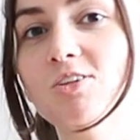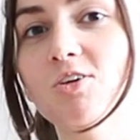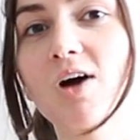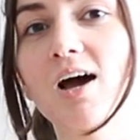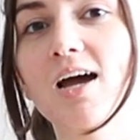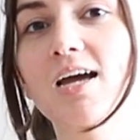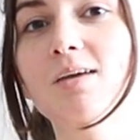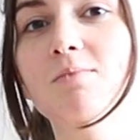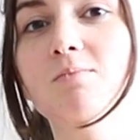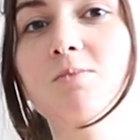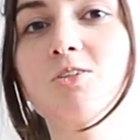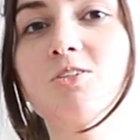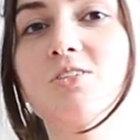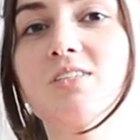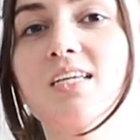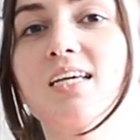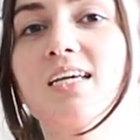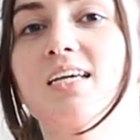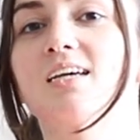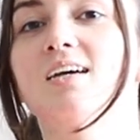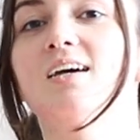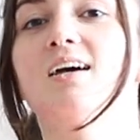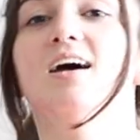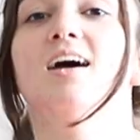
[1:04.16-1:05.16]
so I am
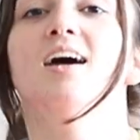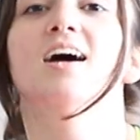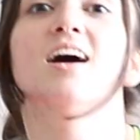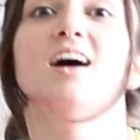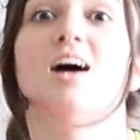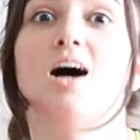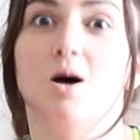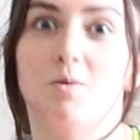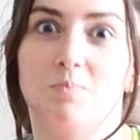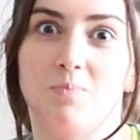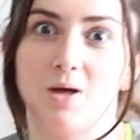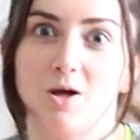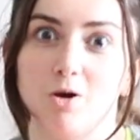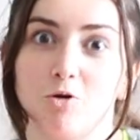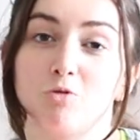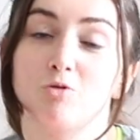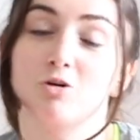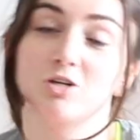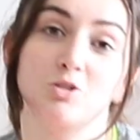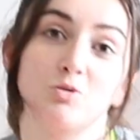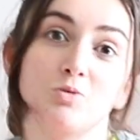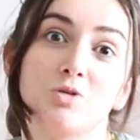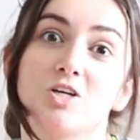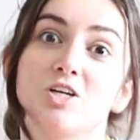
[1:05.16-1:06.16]
using a
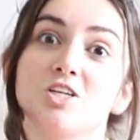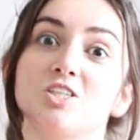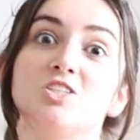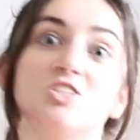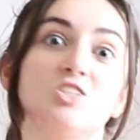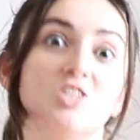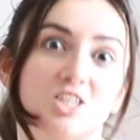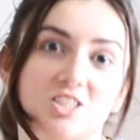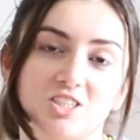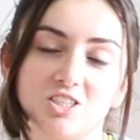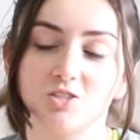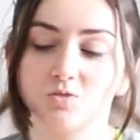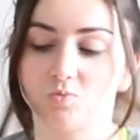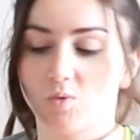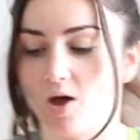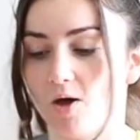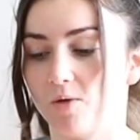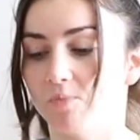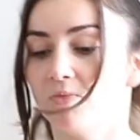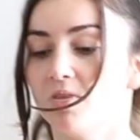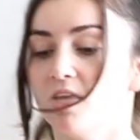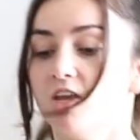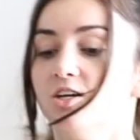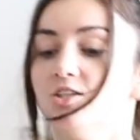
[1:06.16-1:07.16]
belt, which works just as well.